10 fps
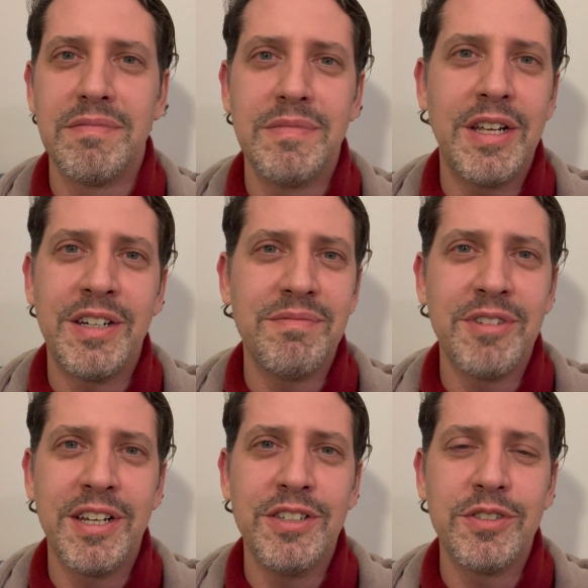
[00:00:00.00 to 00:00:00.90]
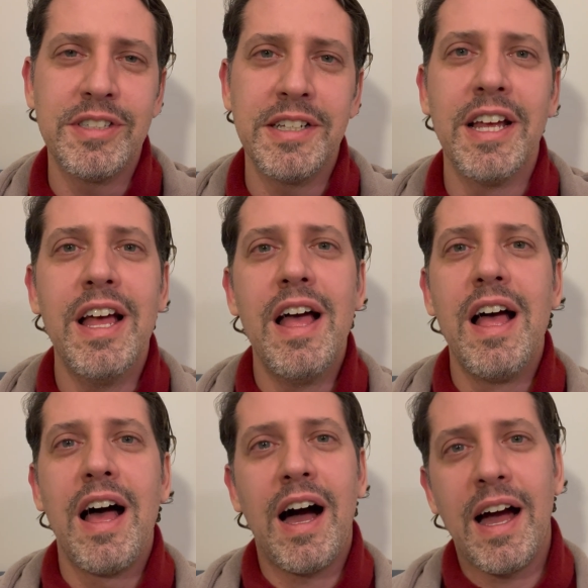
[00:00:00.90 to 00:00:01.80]
no, not interested.
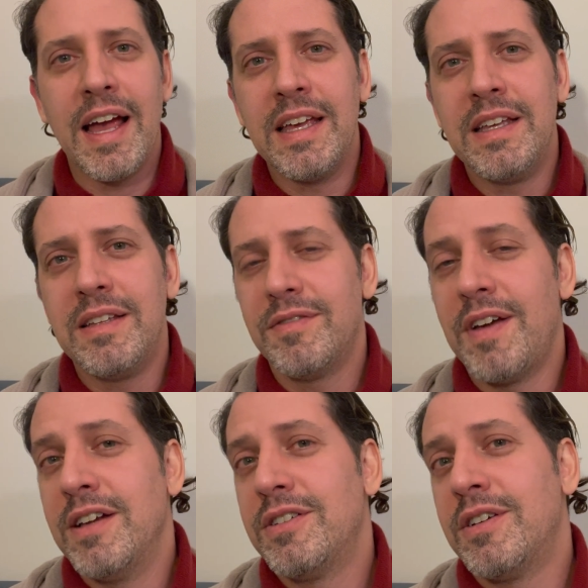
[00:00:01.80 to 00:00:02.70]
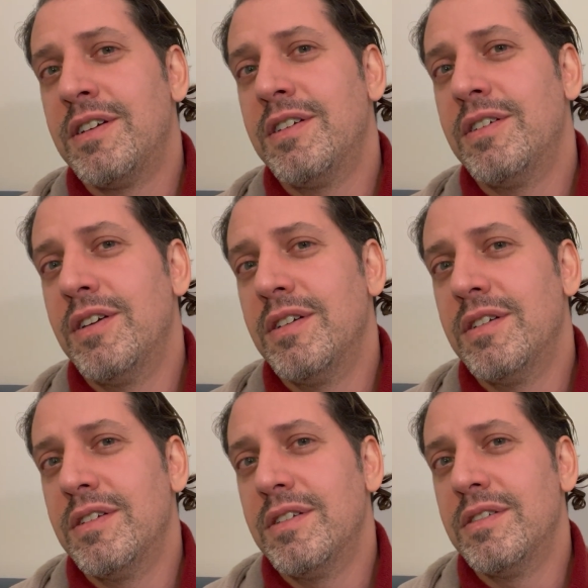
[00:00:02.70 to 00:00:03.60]
I found her
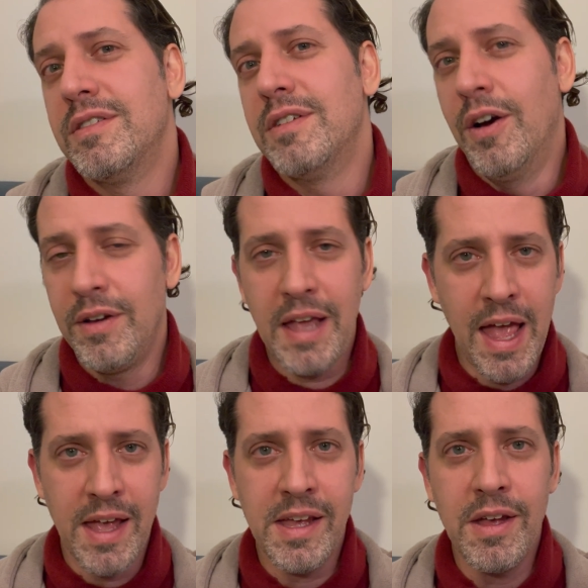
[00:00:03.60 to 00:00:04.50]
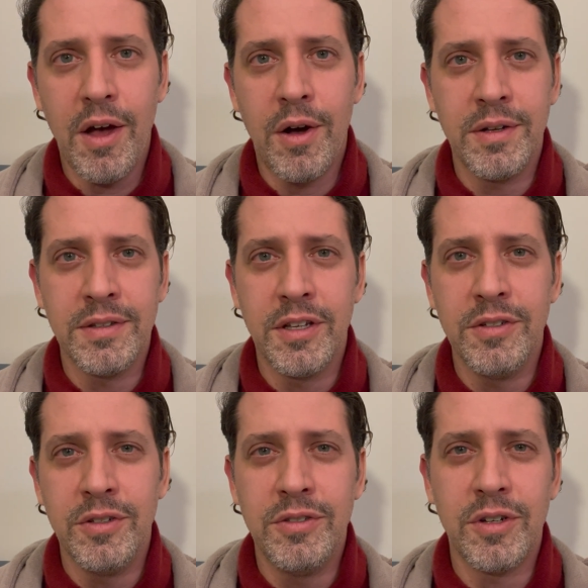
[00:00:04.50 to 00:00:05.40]
okay on the
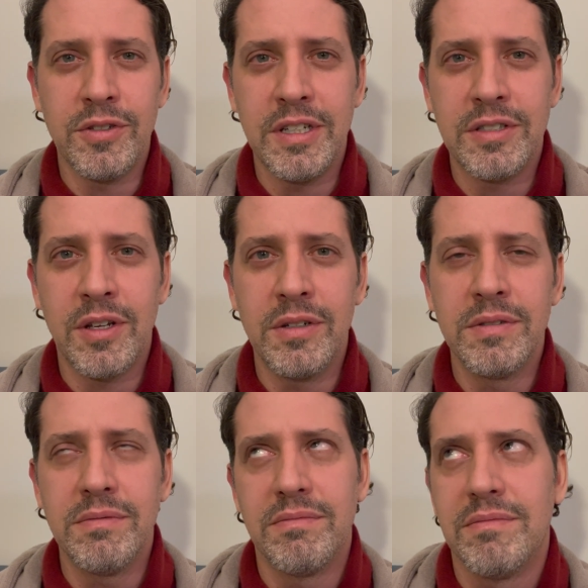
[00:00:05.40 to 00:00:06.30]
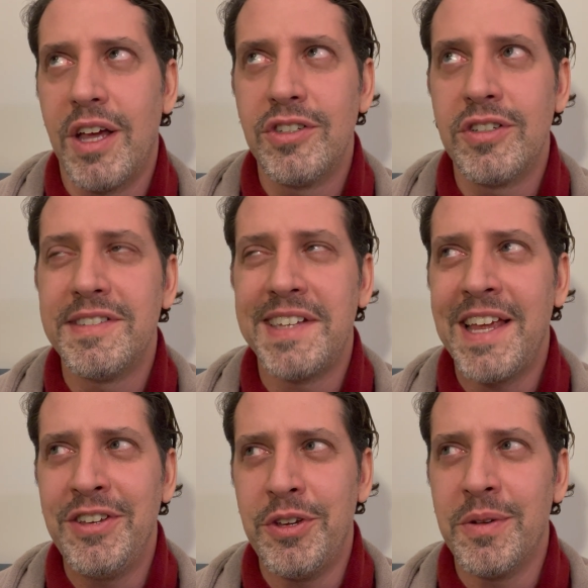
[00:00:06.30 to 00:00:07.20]
new Dochi song. I shouldn't say
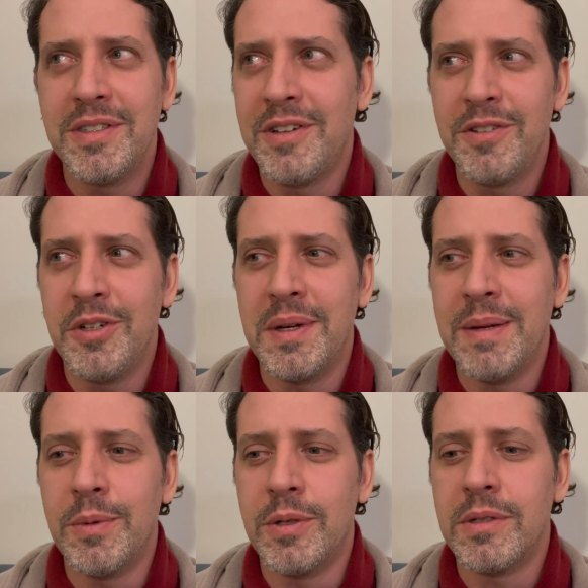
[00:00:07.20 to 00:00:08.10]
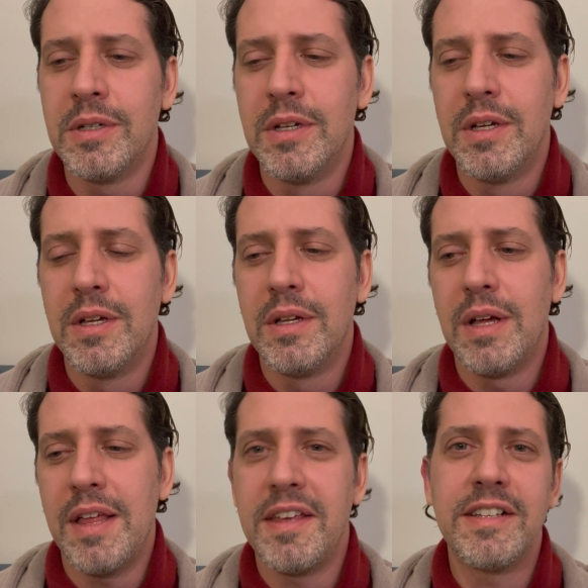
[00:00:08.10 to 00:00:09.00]
new, it's not new anymore.
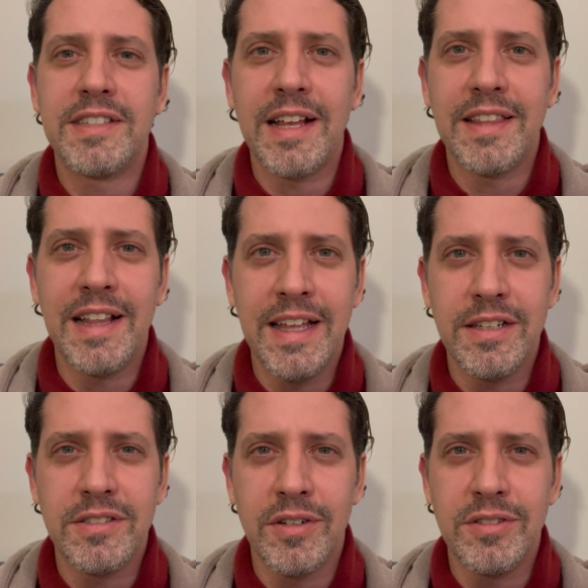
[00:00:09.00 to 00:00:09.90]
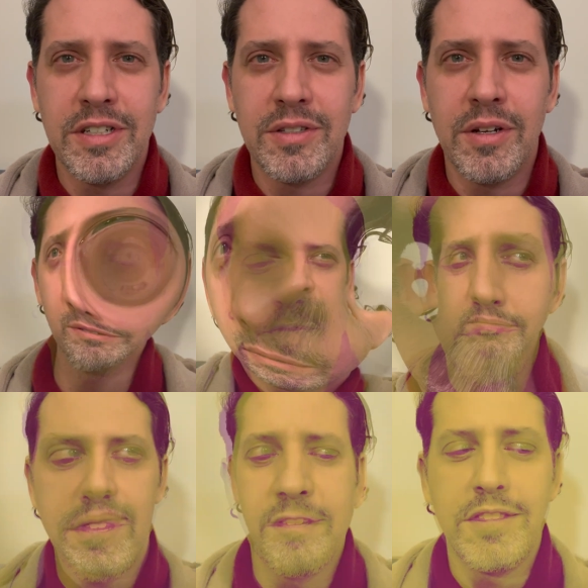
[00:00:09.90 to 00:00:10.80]
I think it's like the latest Dochi song.
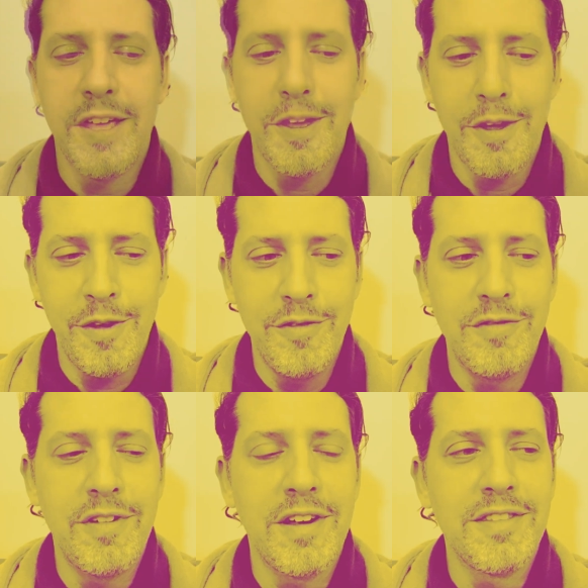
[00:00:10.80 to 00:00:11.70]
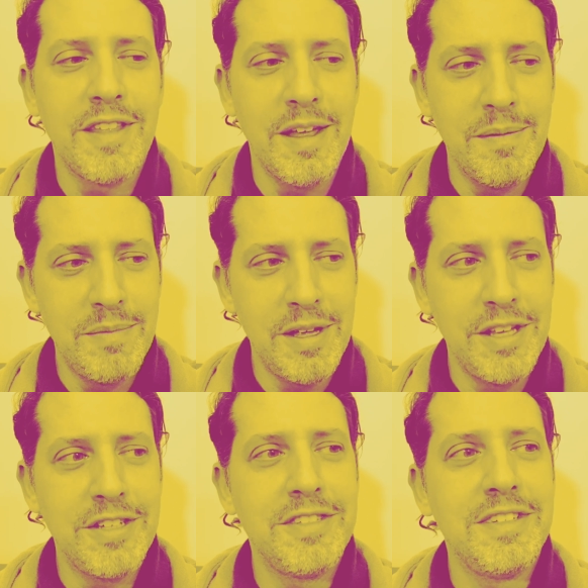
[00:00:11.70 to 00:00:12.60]
That hoe, fuck that
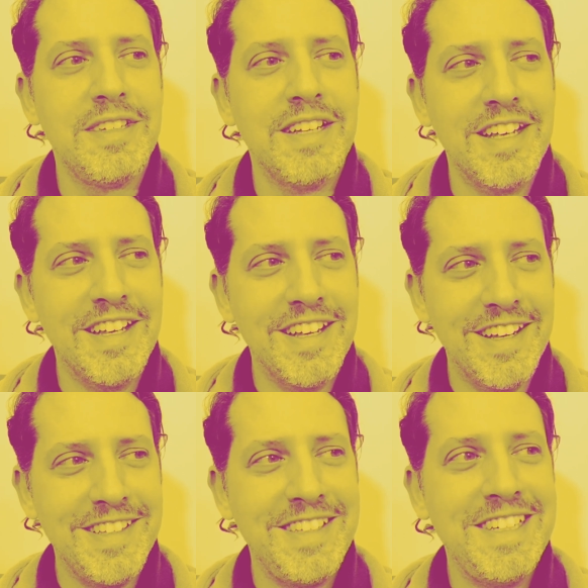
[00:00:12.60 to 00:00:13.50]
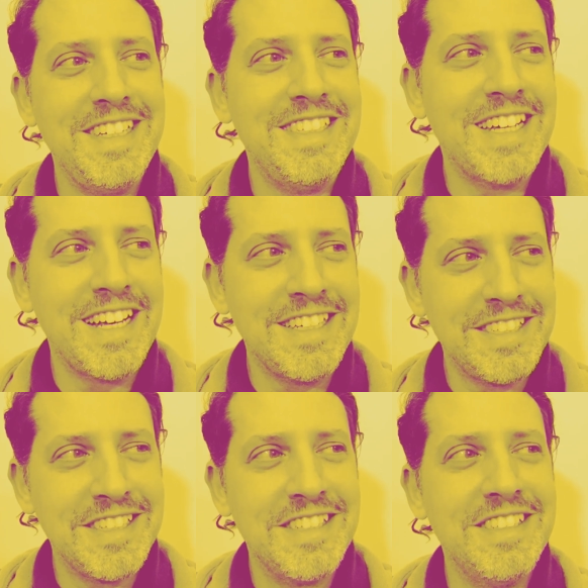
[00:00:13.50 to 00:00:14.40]
bitch. G down
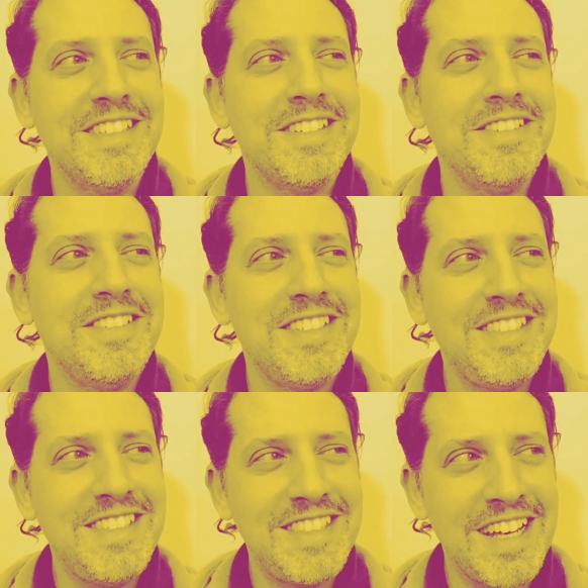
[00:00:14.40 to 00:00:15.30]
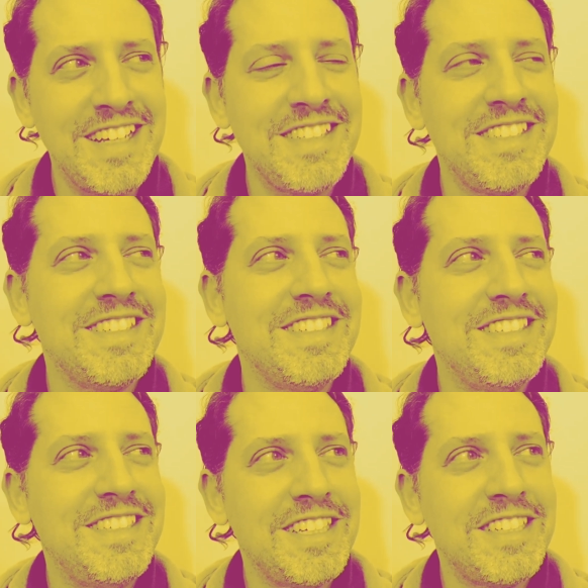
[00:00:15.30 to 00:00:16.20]
to the down to
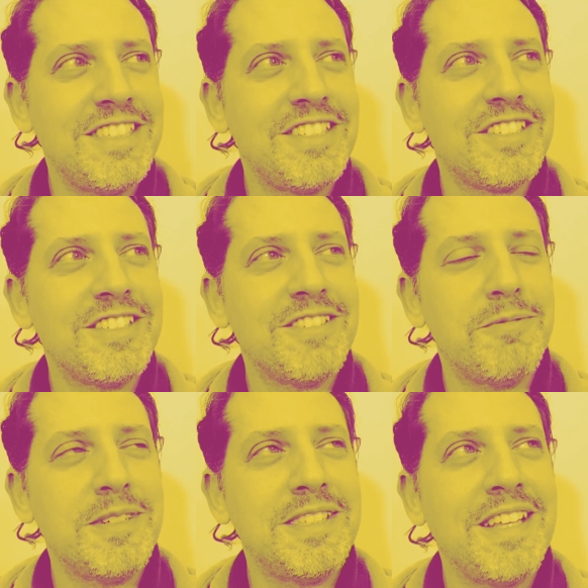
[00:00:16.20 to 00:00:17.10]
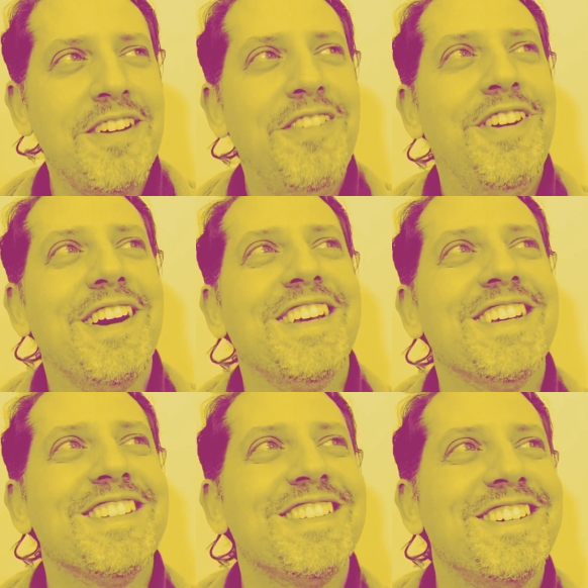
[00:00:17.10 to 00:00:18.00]
ditch. What's that fucking
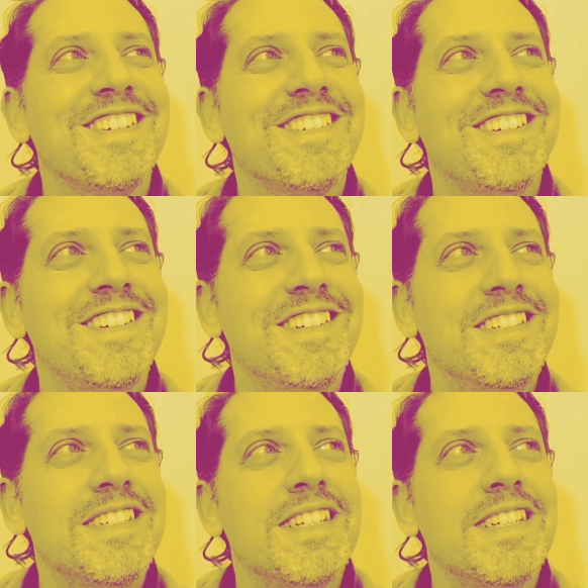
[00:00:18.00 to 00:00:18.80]
song called?